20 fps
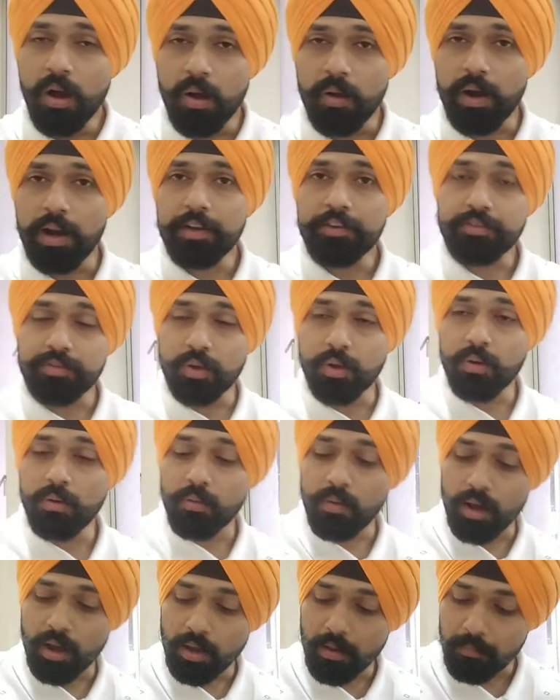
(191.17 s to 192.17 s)
Alright,
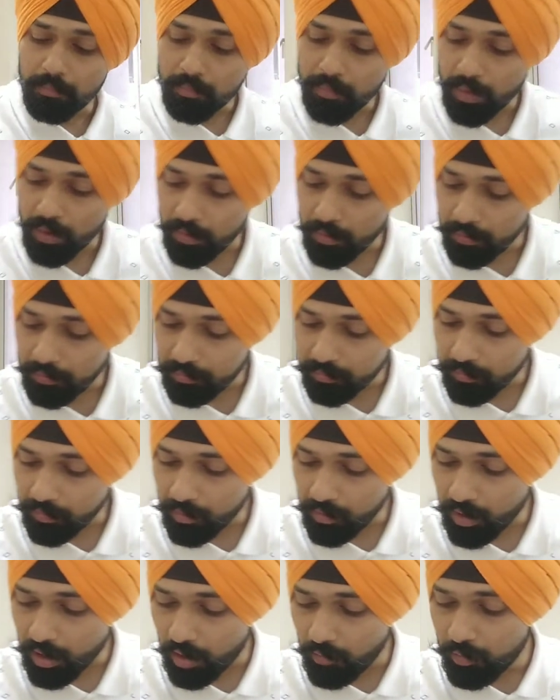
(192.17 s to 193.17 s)
so uh,
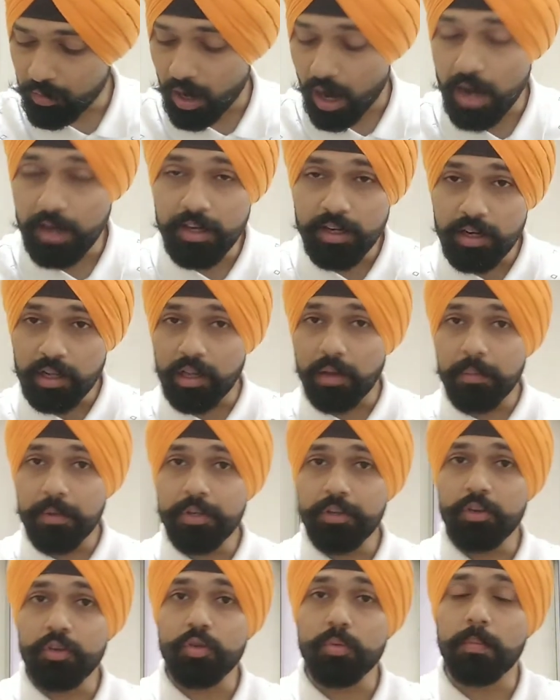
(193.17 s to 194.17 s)
I would highly
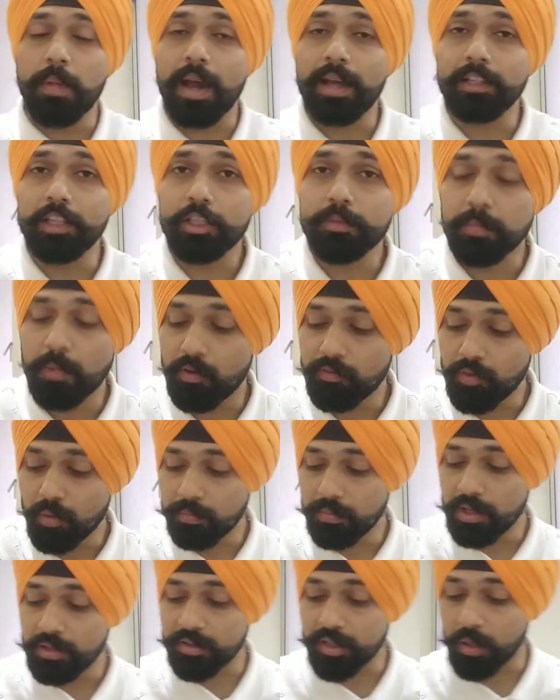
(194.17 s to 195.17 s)
recommend you to buy this
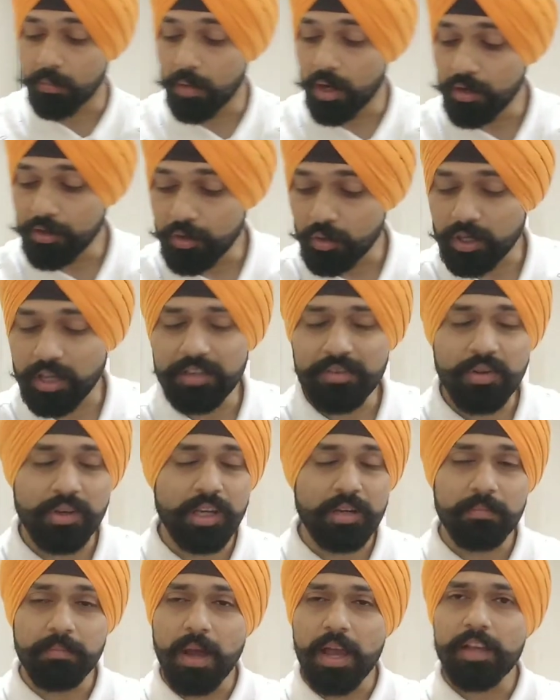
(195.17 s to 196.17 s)
perfume this summer. You can you
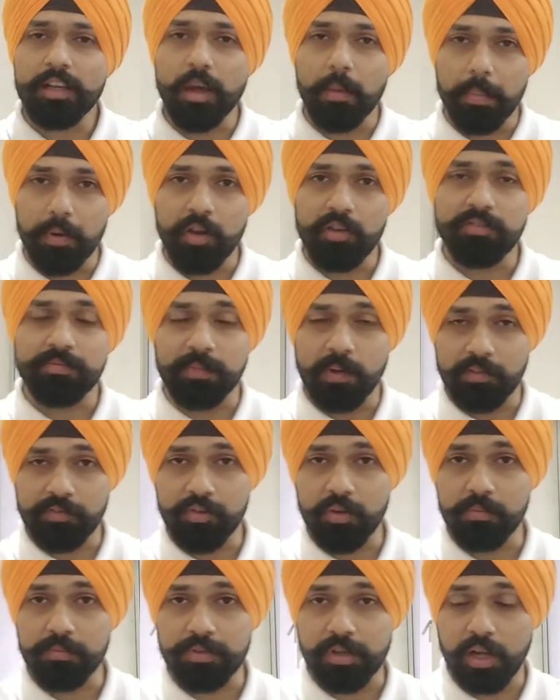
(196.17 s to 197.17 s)
can buy a couple of
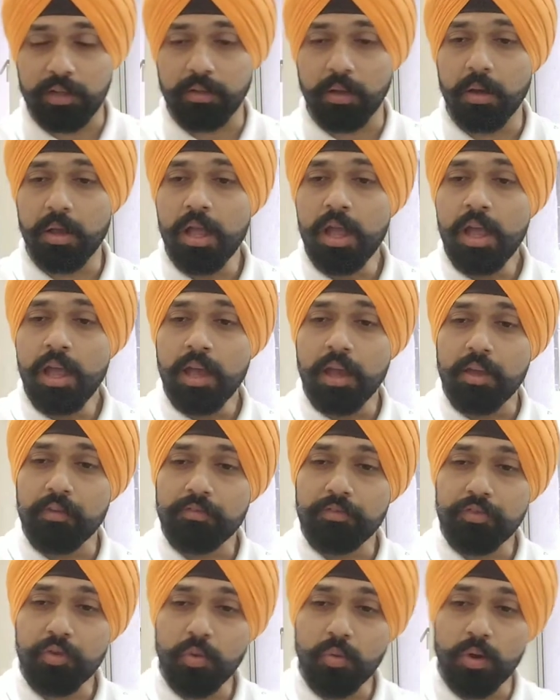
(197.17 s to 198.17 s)
perfumes rather.
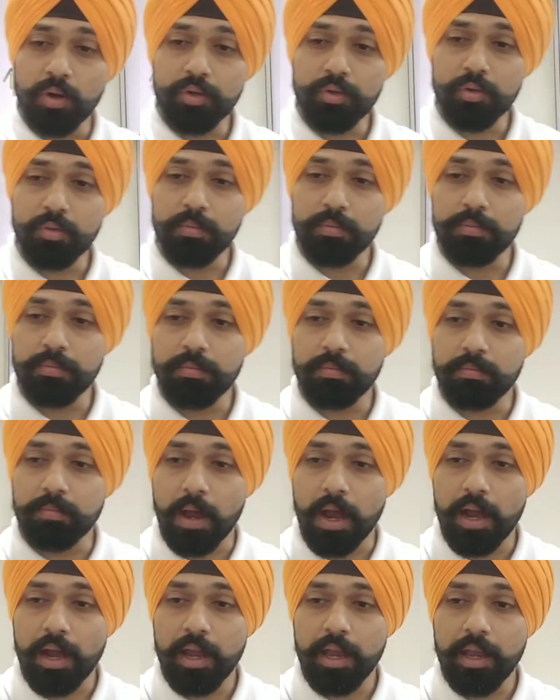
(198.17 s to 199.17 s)
If you want to
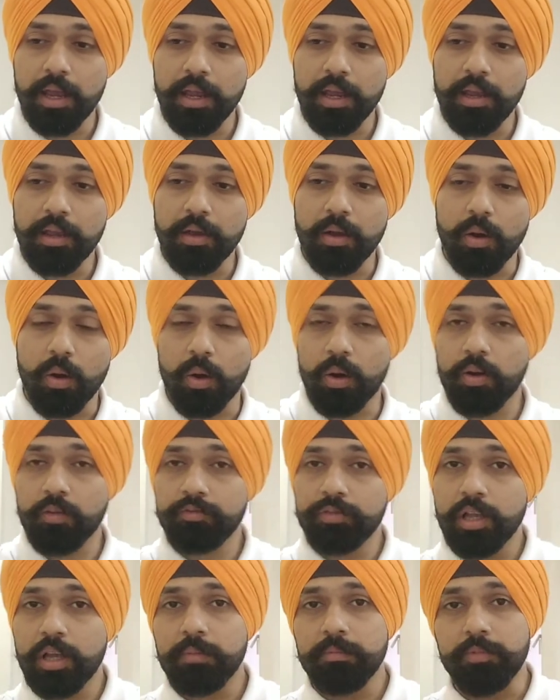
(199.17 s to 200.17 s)
buy all
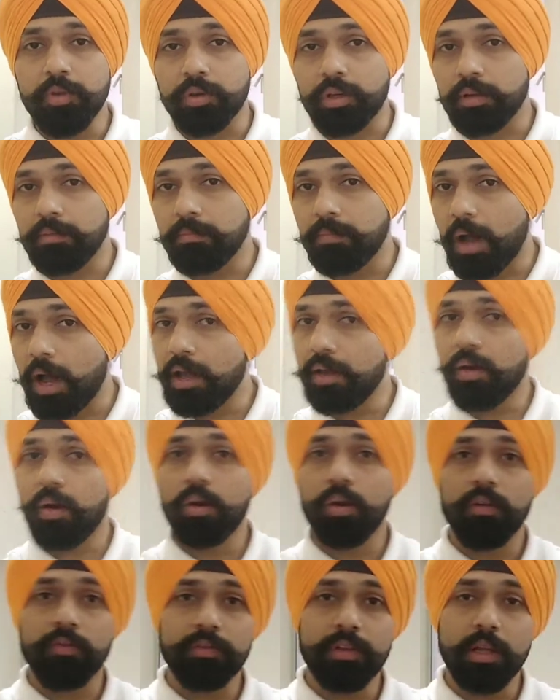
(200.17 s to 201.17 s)
of them, you can buy
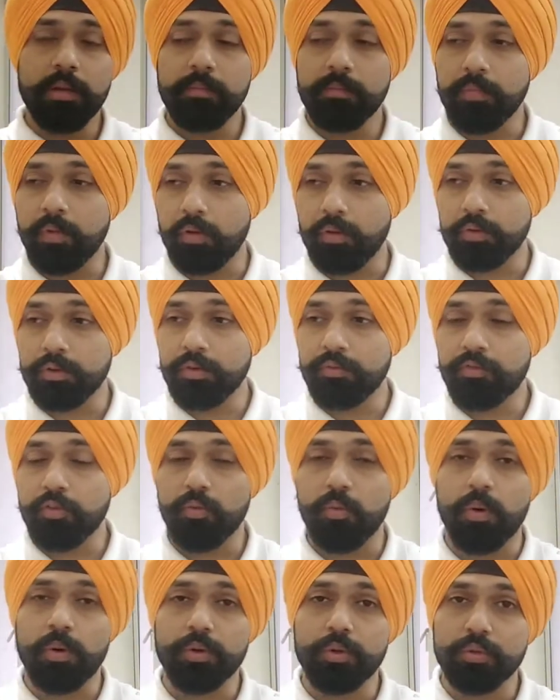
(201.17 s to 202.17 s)
all of them. Or if
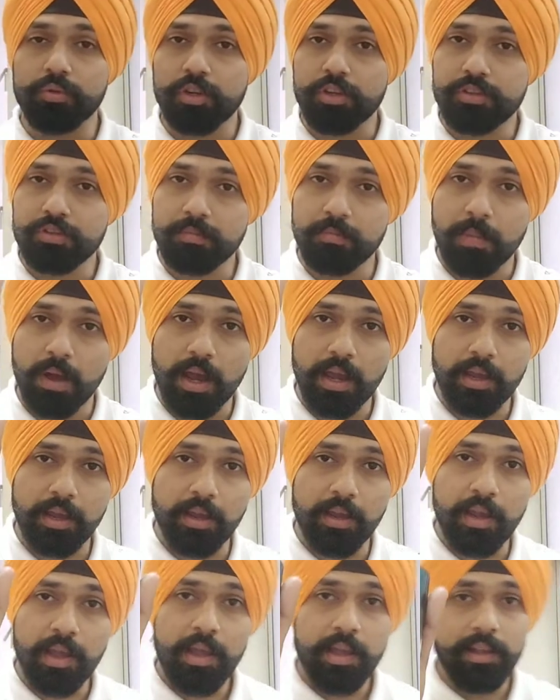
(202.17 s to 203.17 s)
you want to just
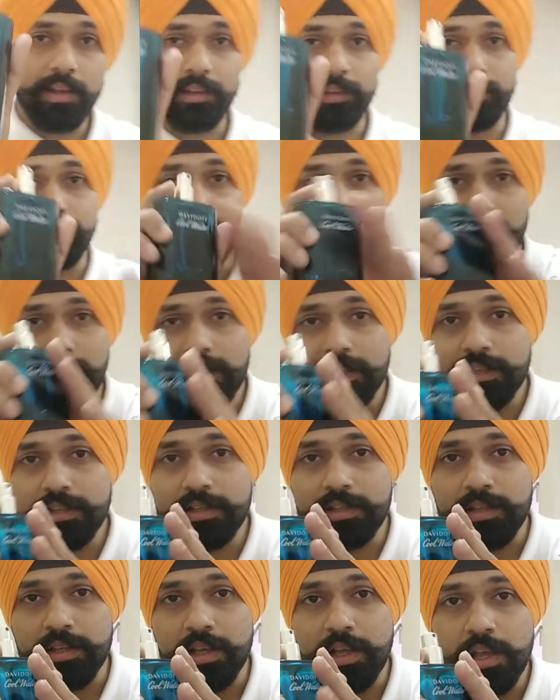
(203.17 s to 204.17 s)
buy
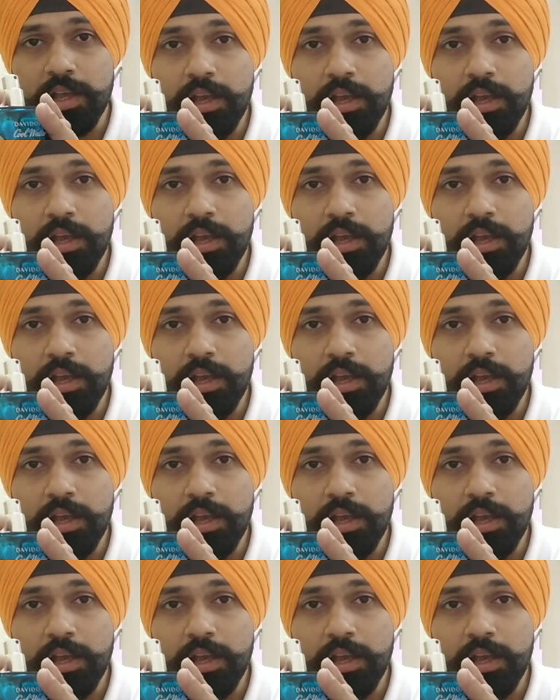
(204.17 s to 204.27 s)
this,